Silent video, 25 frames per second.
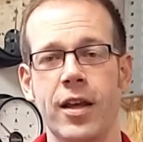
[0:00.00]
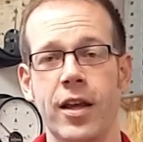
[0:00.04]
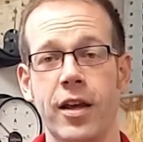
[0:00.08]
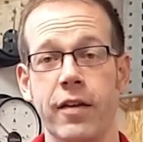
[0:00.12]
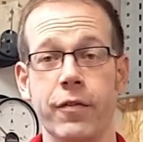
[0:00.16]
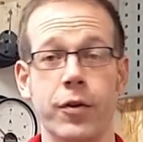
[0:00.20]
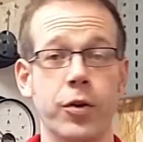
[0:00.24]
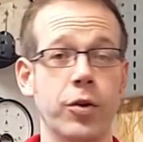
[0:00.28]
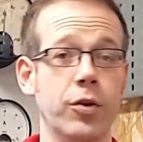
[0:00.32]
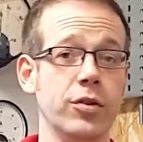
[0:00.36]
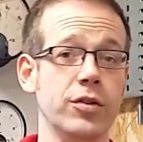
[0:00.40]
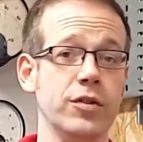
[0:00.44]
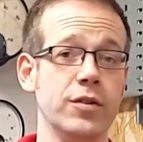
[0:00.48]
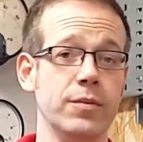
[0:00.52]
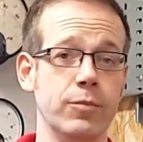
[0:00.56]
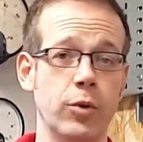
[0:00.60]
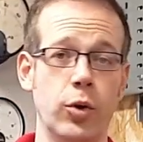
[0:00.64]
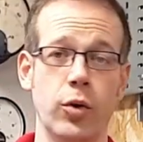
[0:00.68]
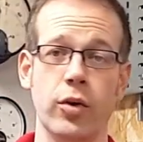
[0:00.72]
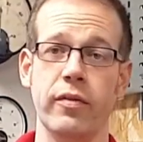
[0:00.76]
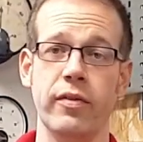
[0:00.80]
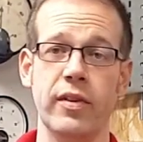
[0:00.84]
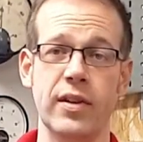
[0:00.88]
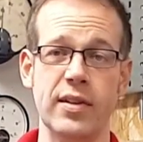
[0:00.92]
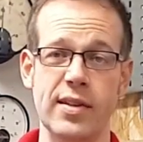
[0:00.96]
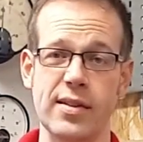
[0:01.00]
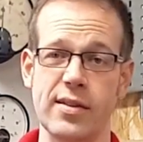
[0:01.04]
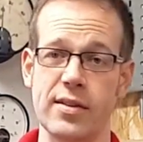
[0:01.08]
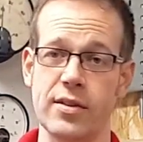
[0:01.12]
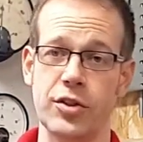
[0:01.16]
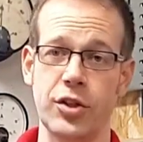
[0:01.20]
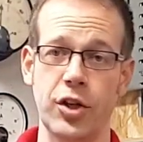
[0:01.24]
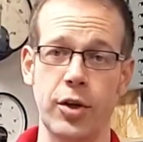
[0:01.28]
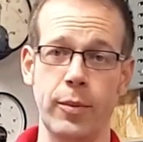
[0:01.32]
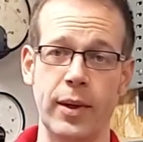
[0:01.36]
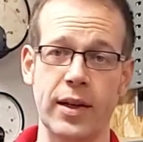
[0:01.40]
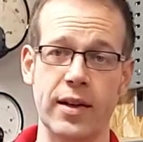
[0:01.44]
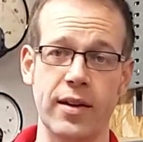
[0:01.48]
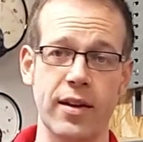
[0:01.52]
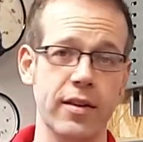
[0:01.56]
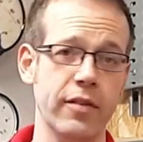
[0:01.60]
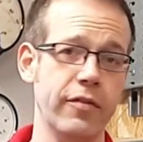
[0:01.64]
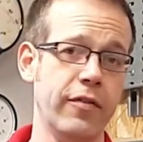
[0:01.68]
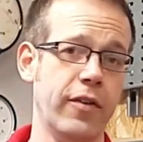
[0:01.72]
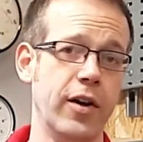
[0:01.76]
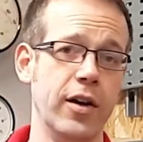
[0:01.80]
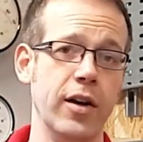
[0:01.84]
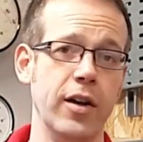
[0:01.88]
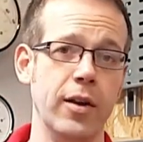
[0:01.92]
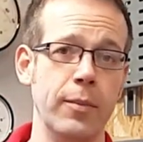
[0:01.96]
Of course, all of this is assuming that the
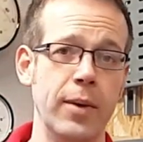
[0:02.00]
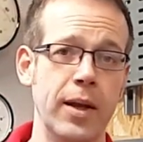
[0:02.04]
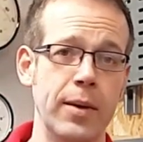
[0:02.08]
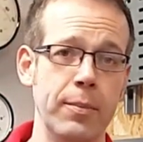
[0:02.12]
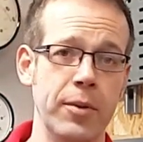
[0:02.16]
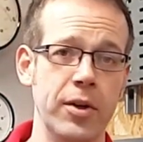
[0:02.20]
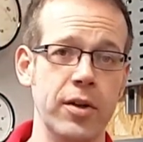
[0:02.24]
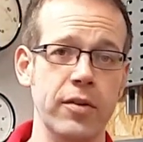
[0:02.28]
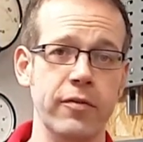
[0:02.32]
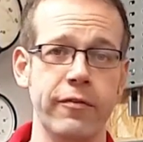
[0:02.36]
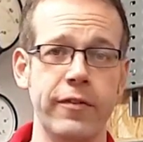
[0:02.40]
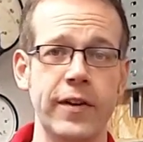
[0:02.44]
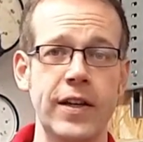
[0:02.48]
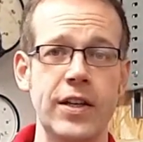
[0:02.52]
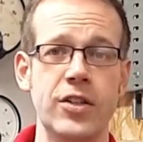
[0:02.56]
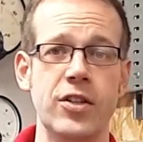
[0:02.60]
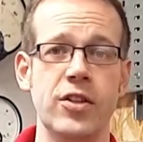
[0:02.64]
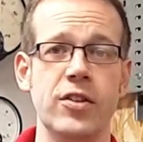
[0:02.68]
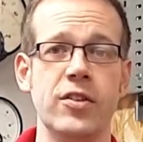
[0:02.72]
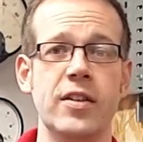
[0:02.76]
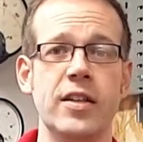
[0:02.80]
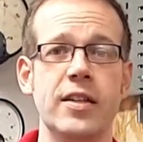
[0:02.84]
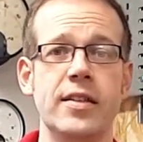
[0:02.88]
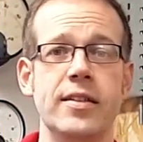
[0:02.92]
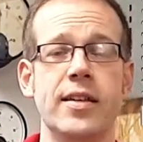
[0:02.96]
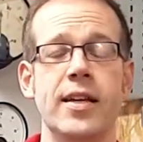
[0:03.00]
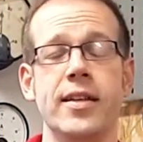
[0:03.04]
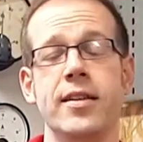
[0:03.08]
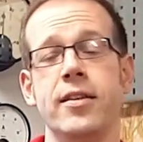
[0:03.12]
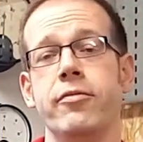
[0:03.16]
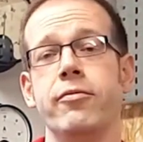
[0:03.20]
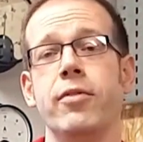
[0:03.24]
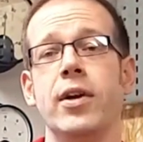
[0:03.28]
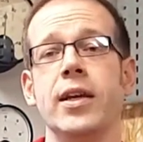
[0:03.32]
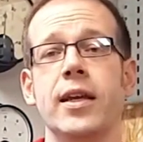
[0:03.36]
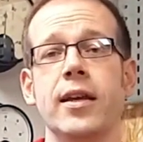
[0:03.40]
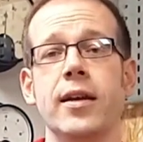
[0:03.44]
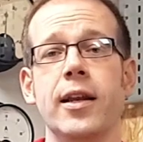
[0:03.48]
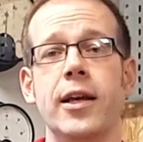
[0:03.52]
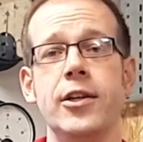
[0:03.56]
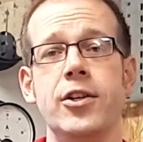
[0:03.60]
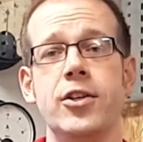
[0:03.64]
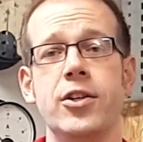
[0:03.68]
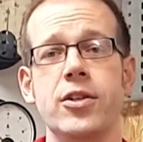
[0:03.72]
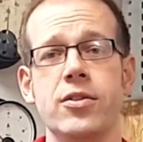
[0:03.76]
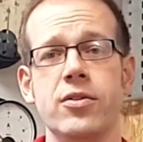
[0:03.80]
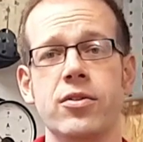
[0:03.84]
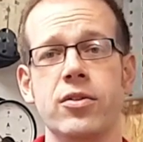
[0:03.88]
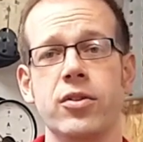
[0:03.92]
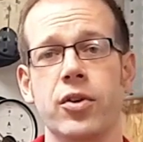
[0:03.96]
final amendment features this set of
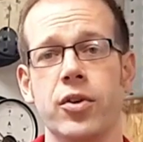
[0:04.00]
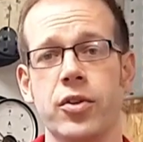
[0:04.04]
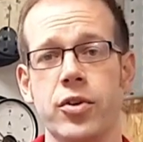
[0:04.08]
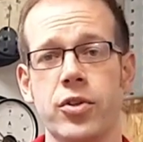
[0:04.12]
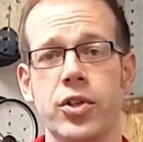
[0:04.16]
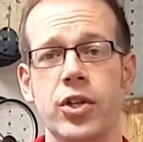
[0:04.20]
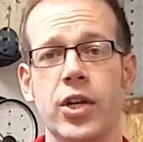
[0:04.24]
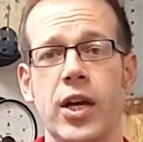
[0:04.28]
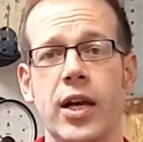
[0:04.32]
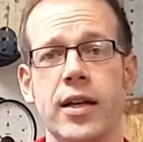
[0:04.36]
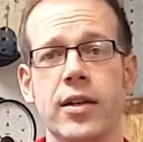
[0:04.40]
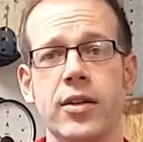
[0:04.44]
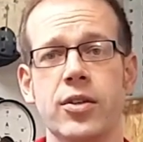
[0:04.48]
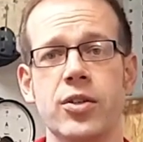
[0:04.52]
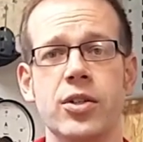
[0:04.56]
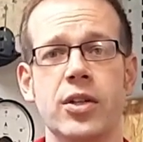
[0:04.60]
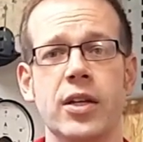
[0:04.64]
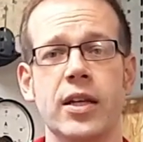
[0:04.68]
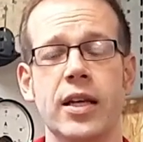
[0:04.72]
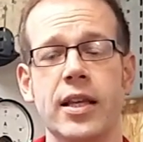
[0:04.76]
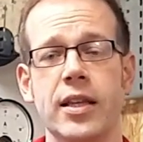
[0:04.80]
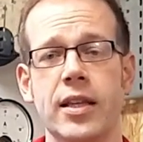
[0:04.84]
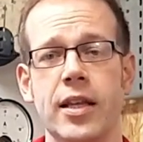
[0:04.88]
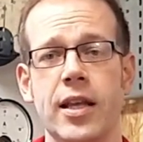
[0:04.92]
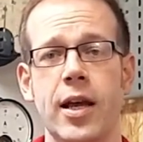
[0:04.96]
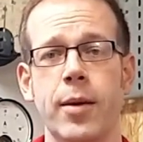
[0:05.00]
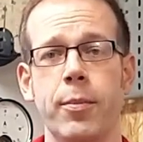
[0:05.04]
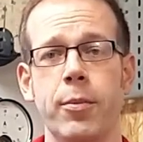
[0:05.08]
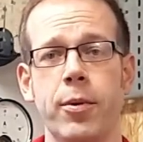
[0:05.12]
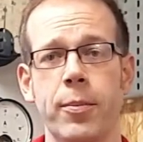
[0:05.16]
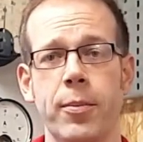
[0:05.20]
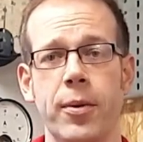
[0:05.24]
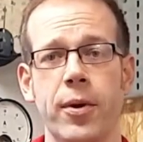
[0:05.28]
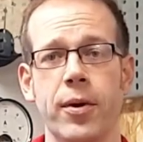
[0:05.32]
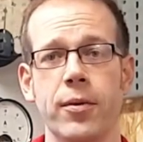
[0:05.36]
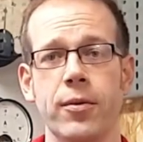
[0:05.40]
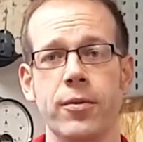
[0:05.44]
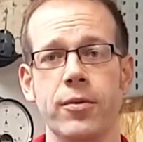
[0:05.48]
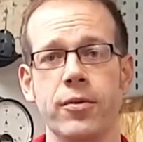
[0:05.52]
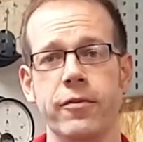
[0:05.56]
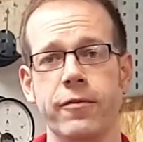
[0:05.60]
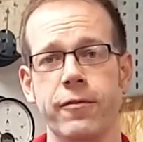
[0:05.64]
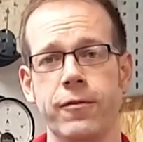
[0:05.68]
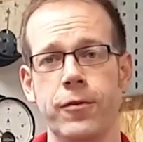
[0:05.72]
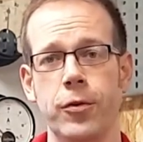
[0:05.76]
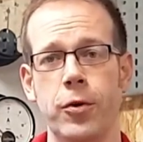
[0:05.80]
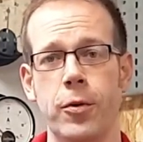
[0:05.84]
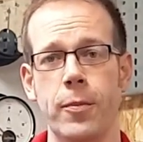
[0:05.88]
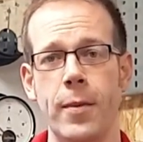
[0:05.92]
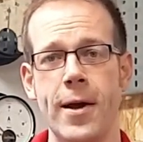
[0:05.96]
regulations unchanged in their proposed
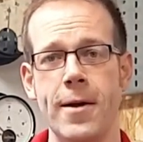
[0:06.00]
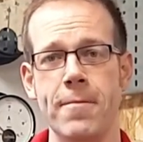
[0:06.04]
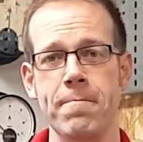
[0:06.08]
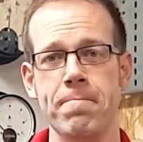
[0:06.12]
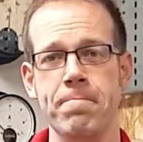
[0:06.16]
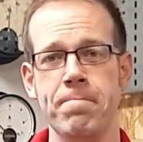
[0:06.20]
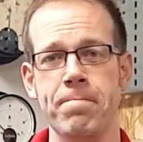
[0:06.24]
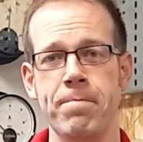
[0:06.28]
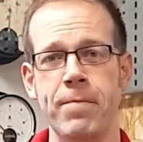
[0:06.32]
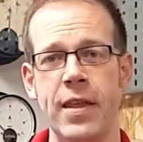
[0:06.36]
format.